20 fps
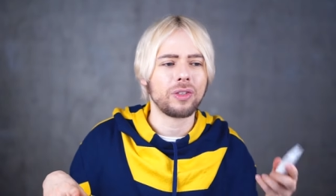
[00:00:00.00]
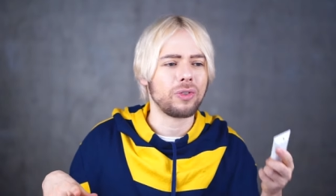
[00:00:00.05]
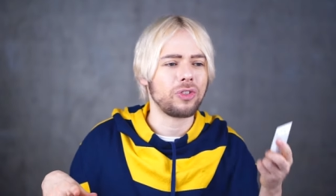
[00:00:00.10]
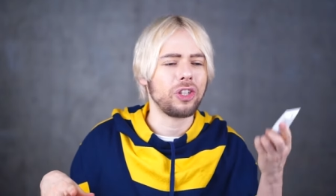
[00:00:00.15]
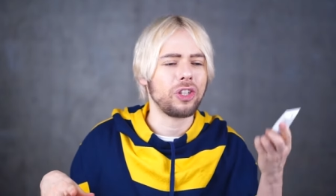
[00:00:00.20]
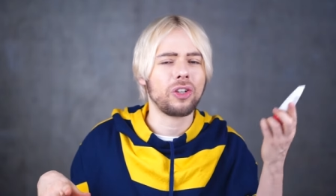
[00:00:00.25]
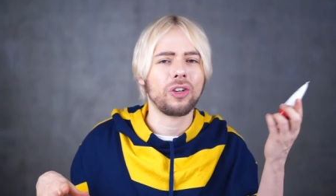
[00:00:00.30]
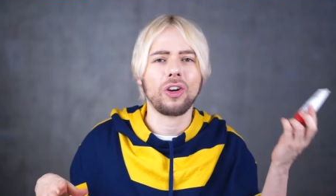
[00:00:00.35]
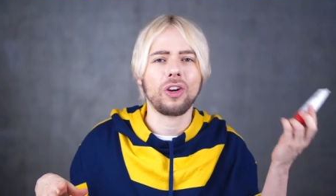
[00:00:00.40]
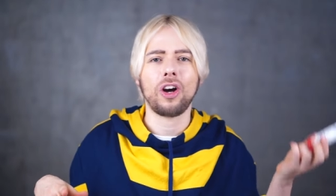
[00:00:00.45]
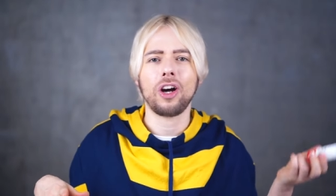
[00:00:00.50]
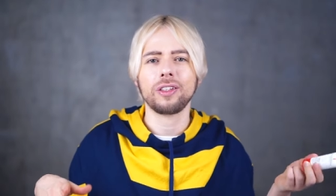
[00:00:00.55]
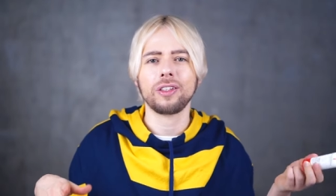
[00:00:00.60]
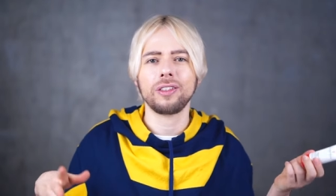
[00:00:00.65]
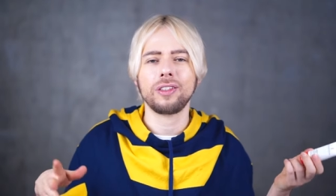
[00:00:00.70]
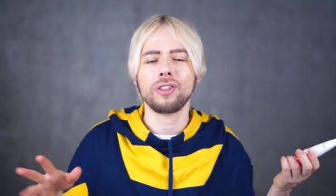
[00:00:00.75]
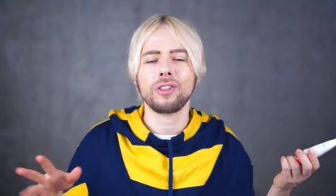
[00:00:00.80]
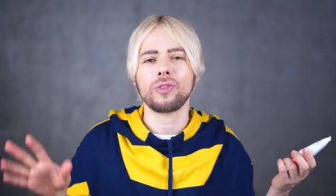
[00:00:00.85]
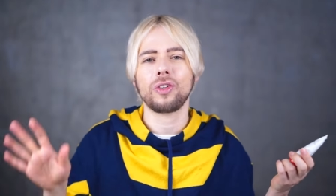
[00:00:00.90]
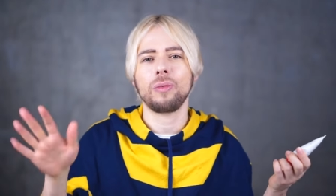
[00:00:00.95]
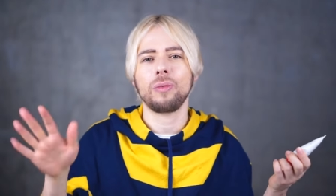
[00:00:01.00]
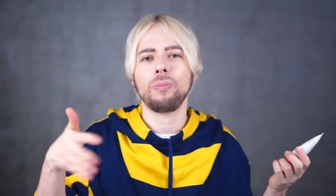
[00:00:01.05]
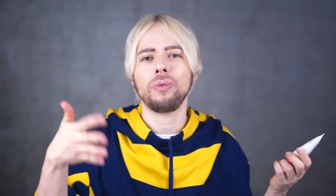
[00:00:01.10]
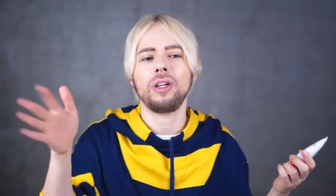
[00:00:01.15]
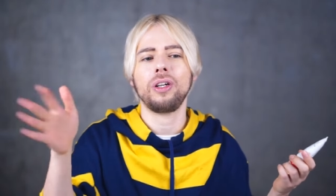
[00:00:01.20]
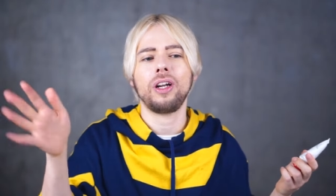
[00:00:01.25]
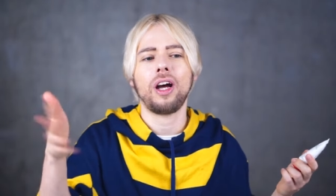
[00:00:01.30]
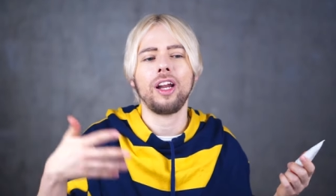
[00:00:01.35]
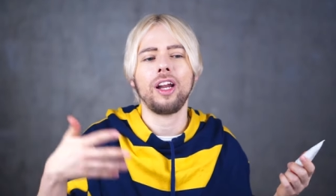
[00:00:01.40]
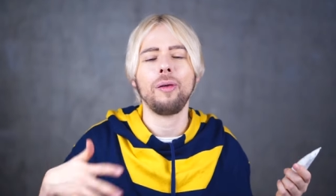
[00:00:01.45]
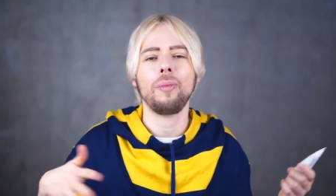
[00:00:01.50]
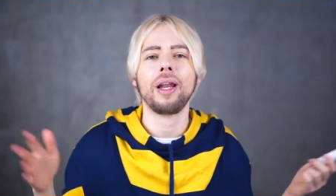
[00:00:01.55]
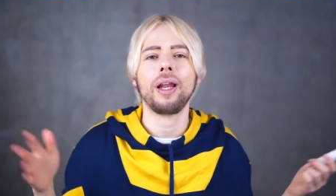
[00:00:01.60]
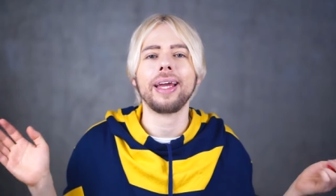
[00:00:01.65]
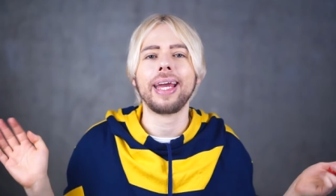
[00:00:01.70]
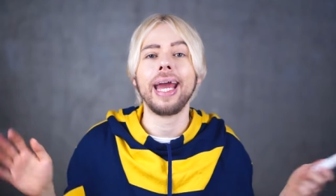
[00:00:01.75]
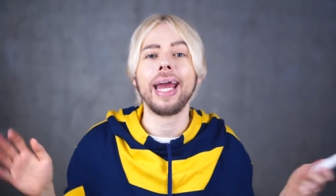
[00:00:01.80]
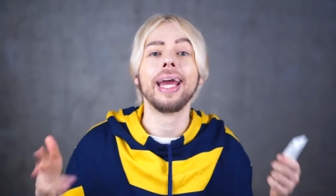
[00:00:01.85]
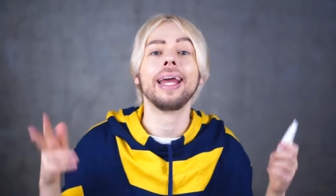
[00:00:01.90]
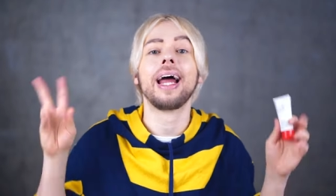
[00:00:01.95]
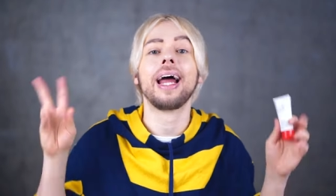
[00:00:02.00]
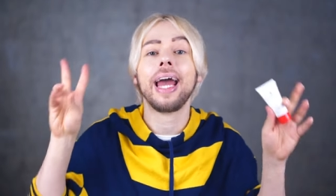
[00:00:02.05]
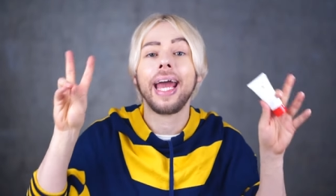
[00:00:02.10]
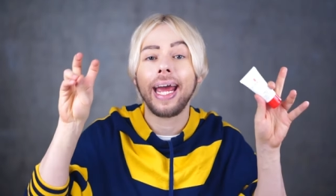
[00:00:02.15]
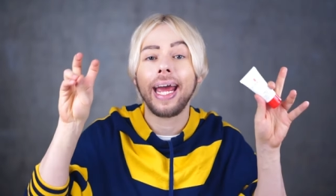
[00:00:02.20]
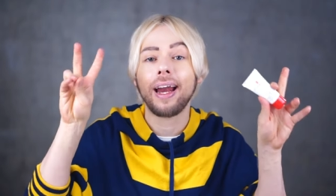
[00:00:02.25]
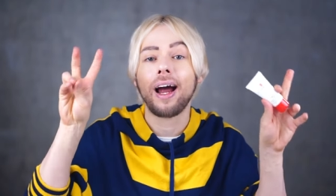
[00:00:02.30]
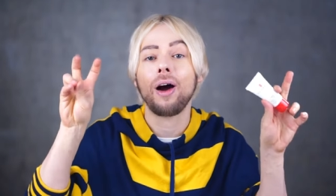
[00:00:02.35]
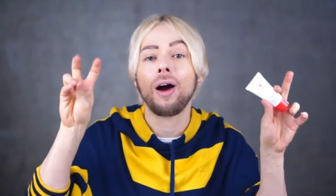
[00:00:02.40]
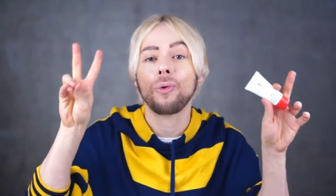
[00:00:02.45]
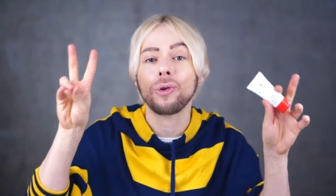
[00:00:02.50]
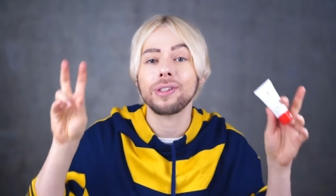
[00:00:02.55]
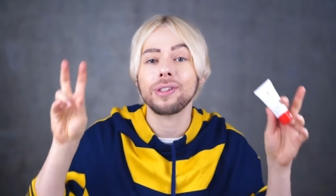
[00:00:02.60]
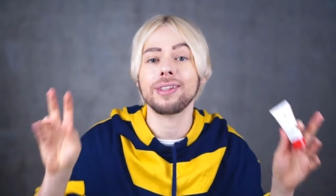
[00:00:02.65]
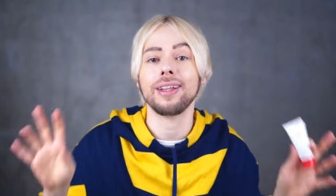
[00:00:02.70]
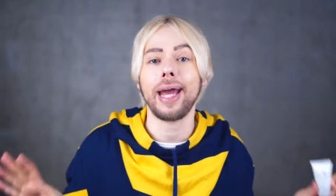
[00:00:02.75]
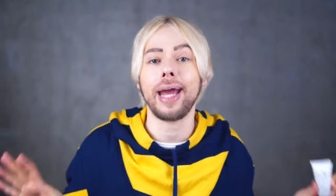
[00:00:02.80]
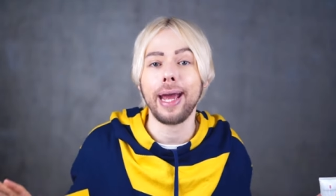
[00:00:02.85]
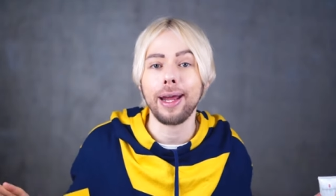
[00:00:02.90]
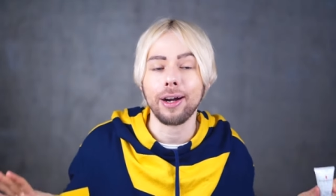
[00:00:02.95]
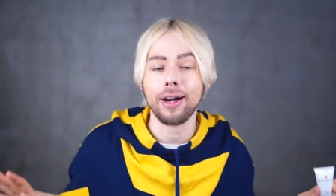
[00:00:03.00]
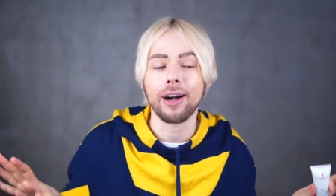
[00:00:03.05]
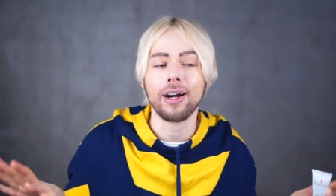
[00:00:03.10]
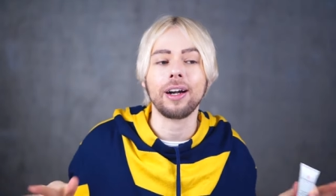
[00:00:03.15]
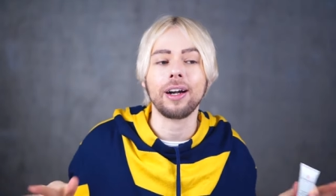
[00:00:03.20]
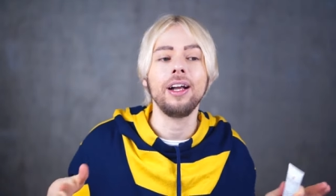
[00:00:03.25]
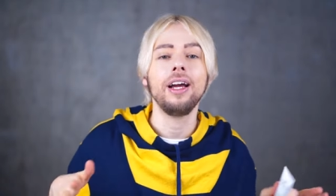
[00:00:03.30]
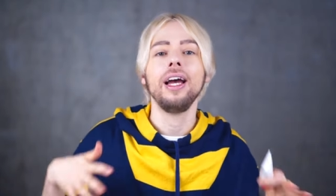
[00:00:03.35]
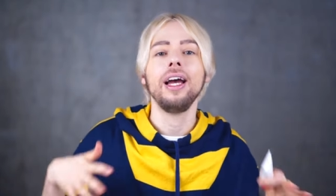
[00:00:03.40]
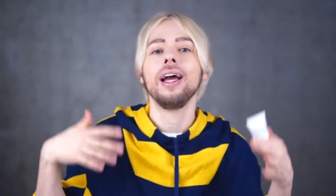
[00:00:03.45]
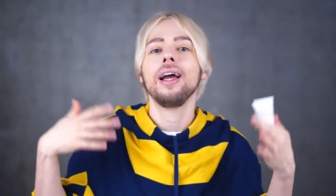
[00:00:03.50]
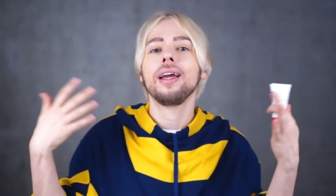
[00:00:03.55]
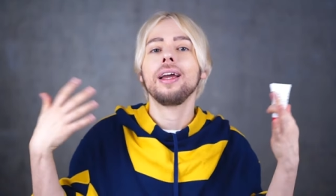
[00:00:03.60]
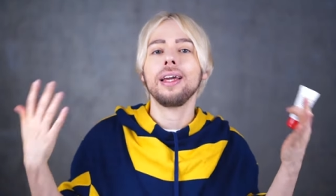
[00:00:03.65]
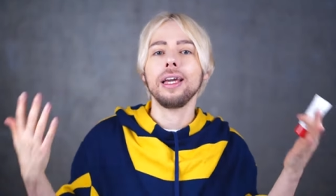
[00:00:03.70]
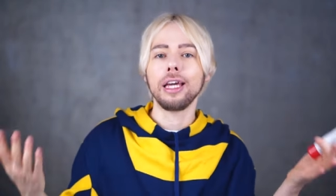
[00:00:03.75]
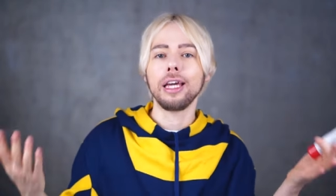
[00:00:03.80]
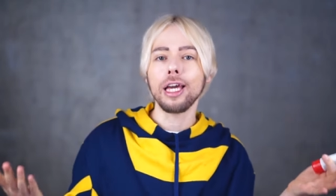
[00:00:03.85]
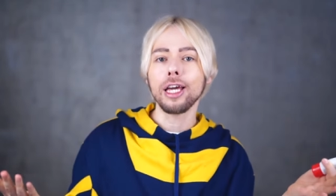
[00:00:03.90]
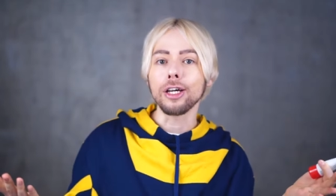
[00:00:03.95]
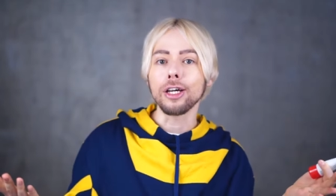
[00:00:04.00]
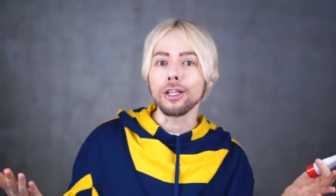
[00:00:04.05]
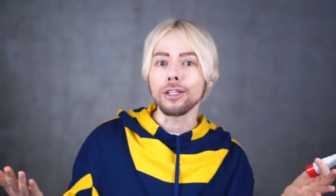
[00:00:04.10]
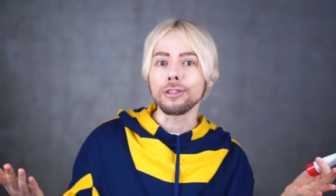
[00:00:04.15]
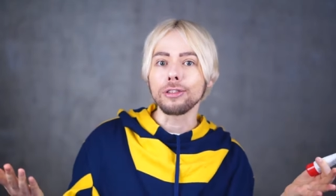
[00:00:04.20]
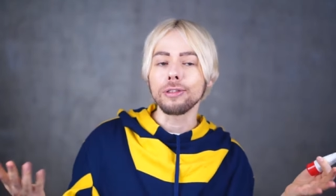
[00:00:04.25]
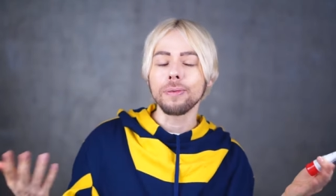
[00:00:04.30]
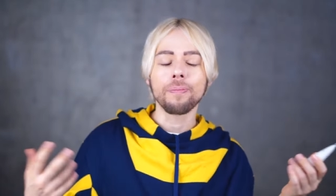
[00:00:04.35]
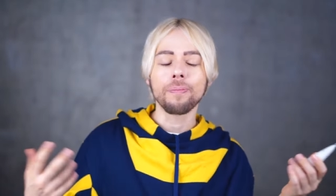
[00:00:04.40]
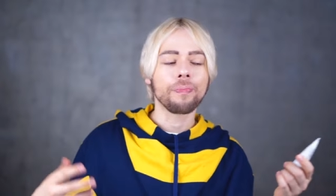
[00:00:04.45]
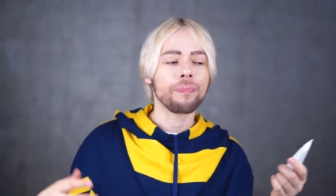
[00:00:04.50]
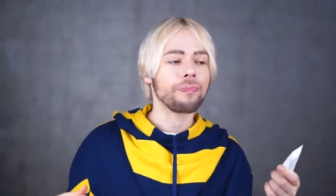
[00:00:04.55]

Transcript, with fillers: So she concocted this cream, put it on him, and like eight, eight hours later, he healed.